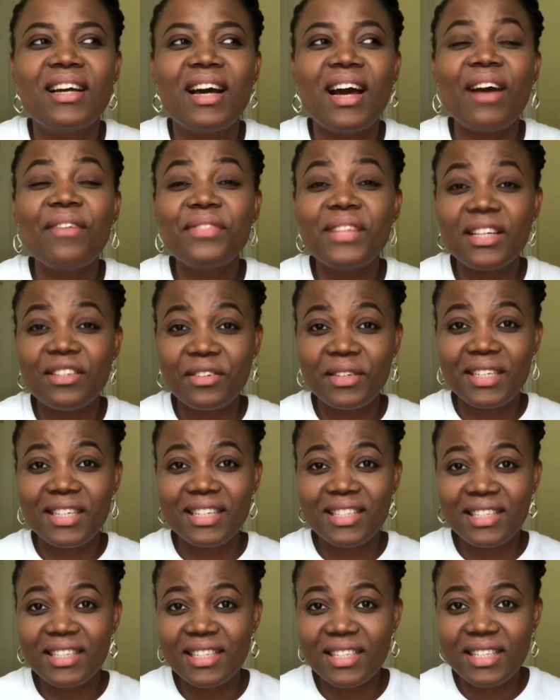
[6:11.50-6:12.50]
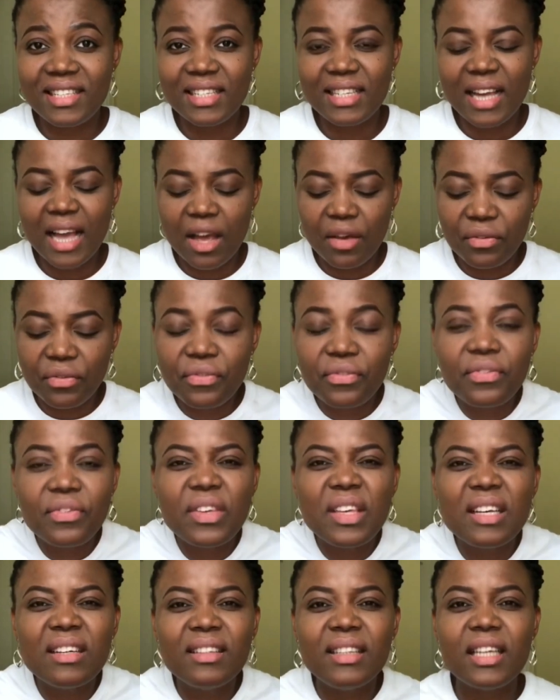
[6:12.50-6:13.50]
after drinking this tea, I
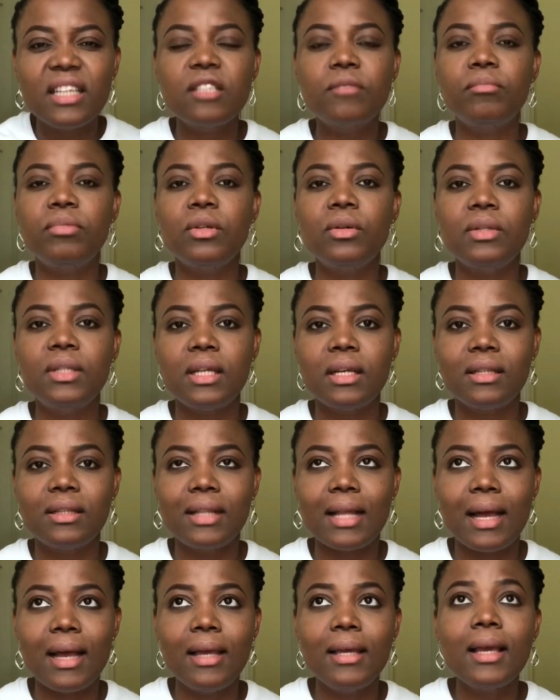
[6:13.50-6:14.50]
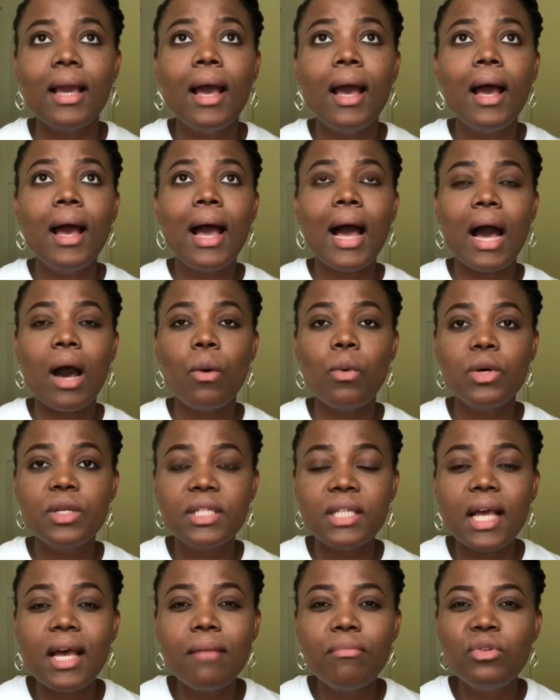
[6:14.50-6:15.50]
feel less bloated. Like I
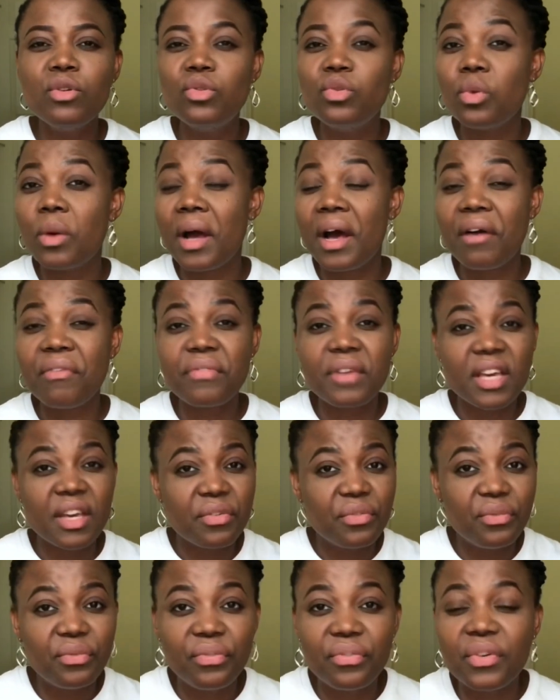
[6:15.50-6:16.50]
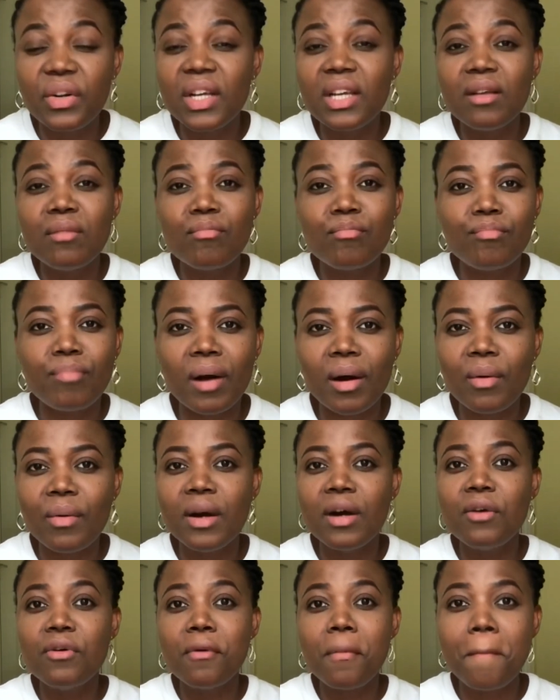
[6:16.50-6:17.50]
was able to have a free
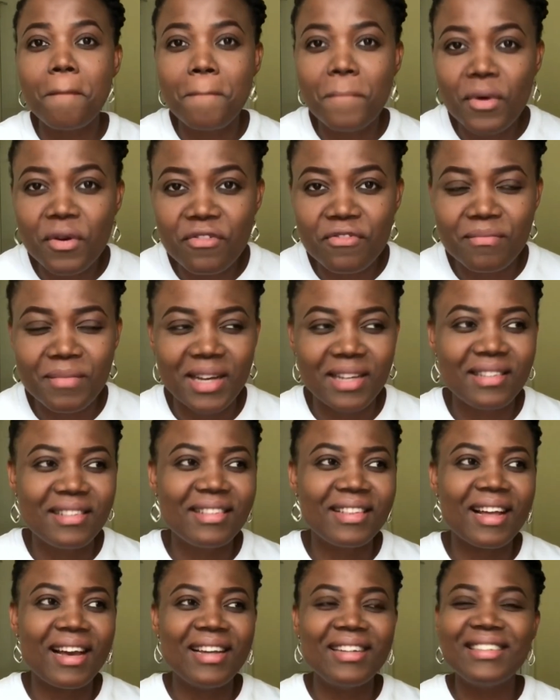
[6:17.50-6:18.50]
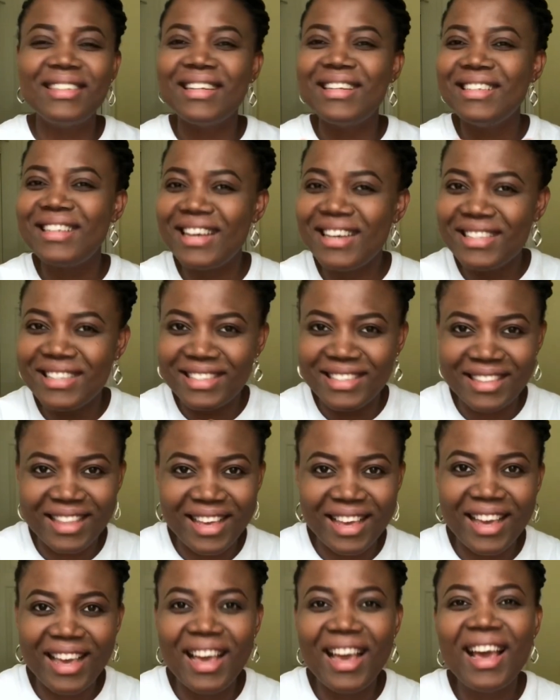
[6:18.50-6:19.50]
bowel movement. Like the next
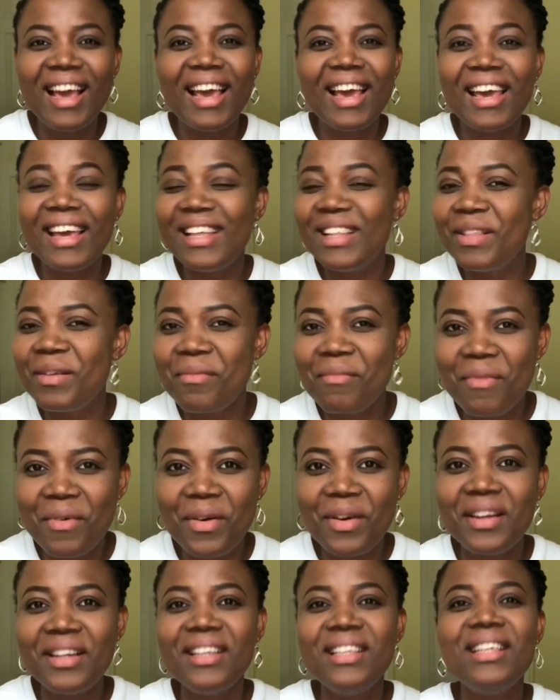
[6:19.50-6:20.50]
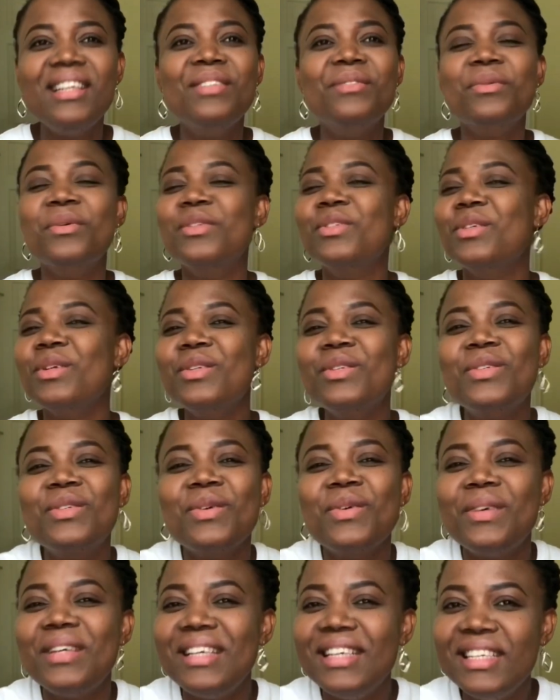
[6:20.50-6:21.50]
day in the morning, it was so,
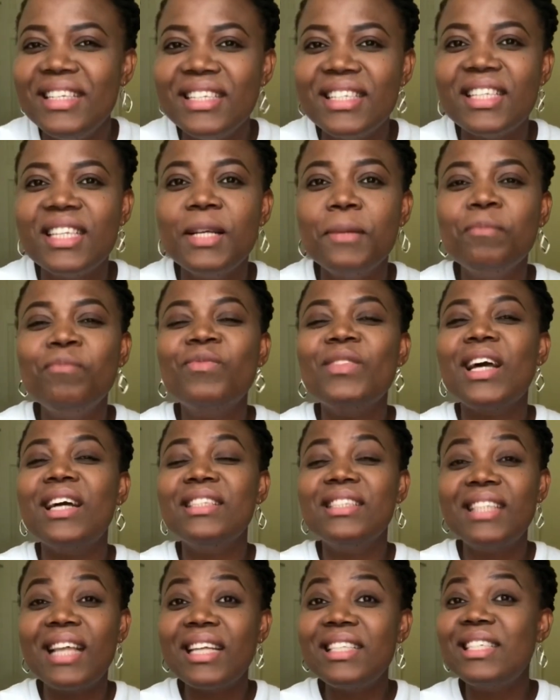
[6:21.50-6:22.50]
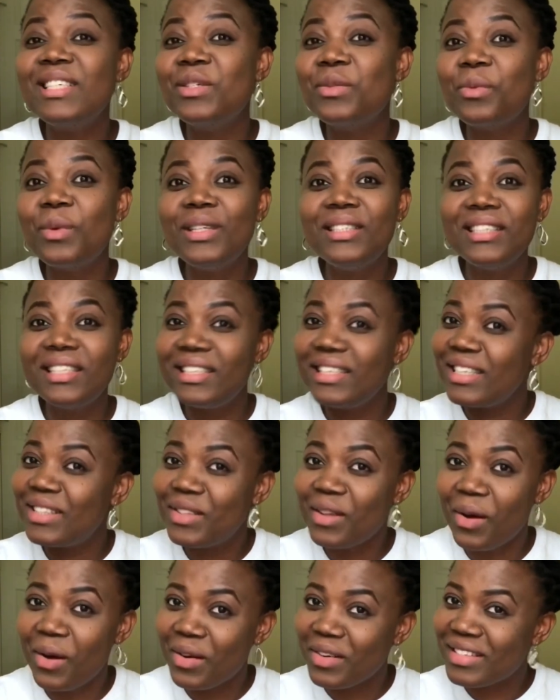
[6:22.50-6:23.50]
so easy. And that is when the
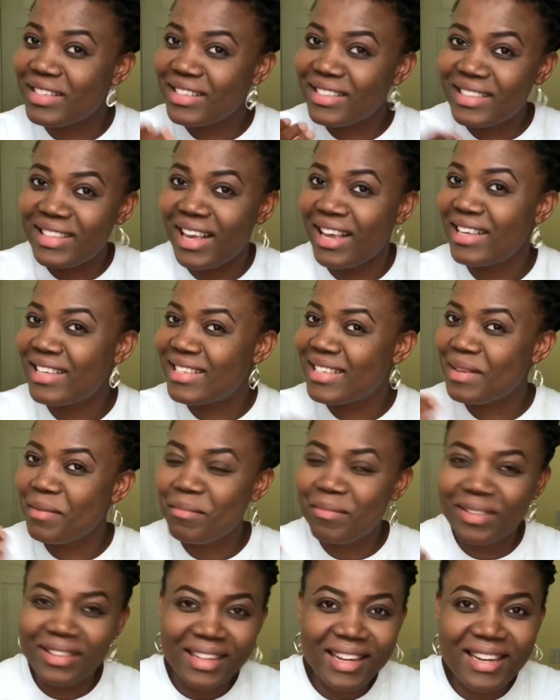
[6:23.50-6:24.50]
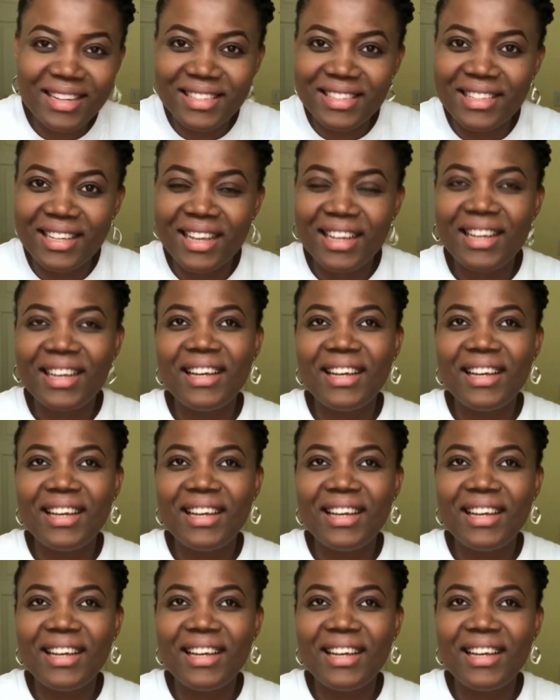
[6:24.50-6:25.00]
detox takes place.